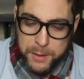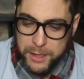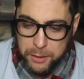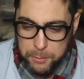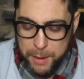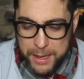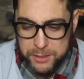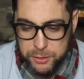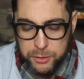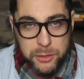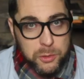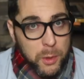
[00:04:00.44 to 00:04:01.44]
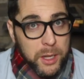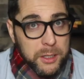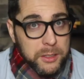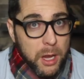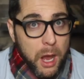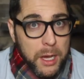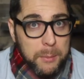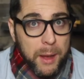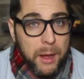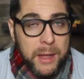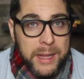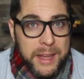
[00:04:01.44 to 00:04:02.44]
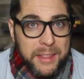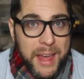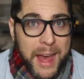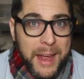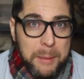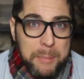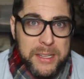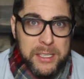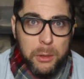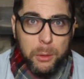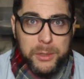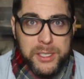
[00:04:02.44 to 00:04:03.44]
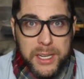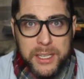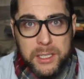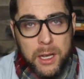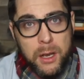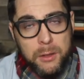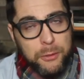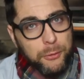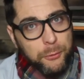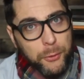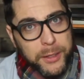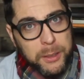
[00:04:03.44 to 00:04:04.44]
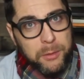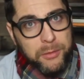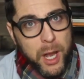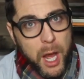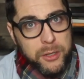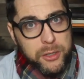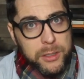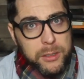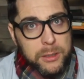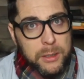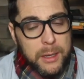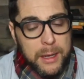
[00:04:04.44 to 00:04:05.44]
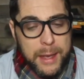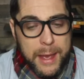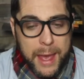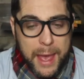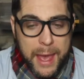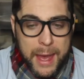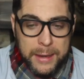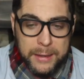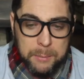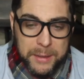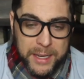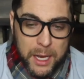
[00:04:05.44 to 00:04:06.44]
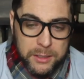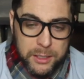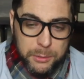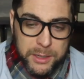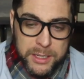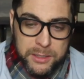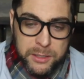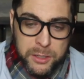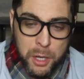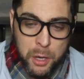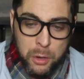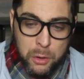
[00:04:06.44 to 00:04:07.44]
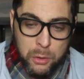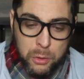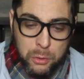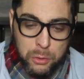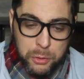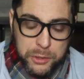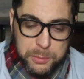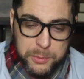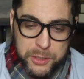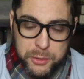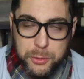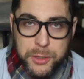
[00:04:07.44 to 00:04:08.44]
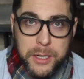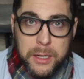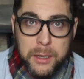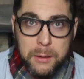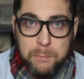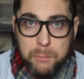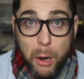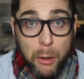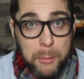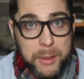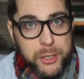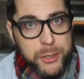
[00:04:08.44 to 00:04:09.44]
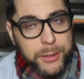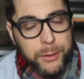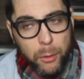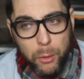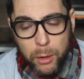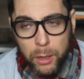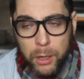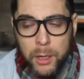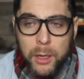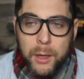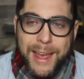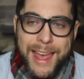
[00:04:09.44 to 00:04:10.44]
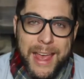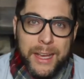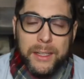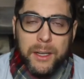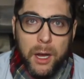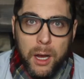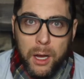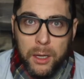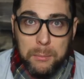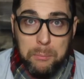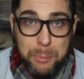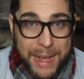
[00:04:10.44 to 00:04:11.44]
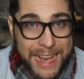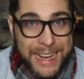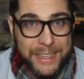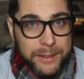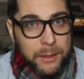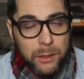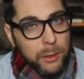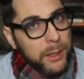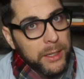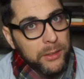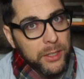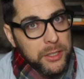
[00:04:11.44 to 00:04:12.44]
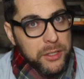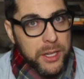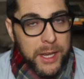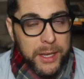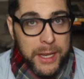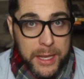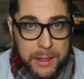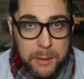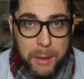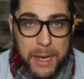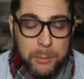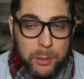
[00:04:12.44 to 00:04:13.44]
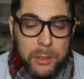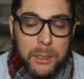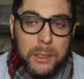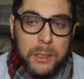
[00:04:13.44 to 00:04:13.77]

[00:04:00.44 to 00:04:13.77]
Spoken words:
many other passages as well that talk about that. And basically what we're saying is there's freedom of conscience. And because there is no Christmas tree prohibition or eggnog ban or any such thing in the Bible,